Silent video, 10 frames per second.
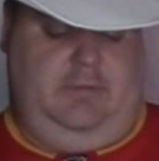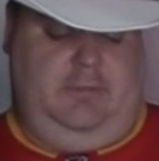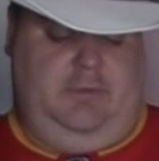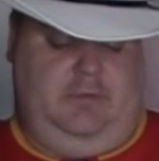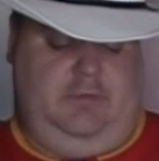
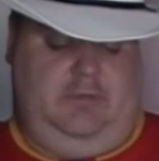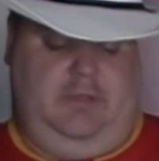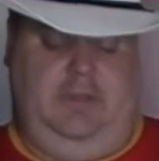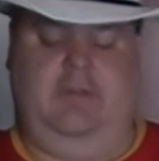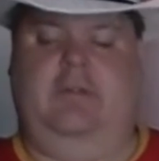it mentions
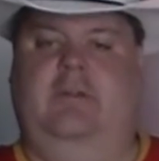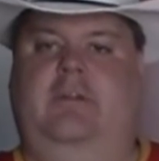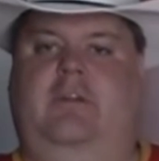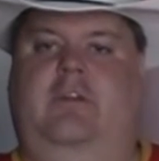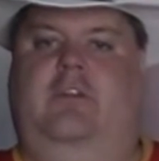the
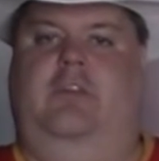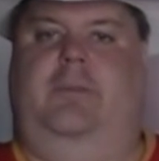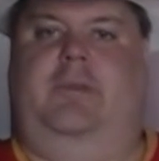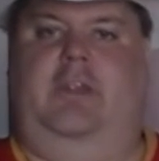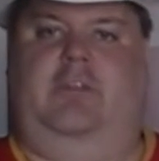
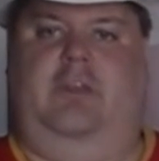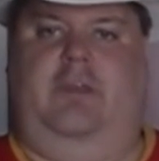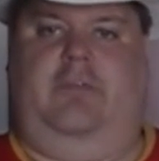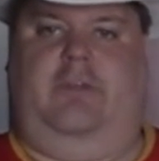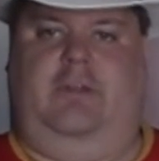CBHA for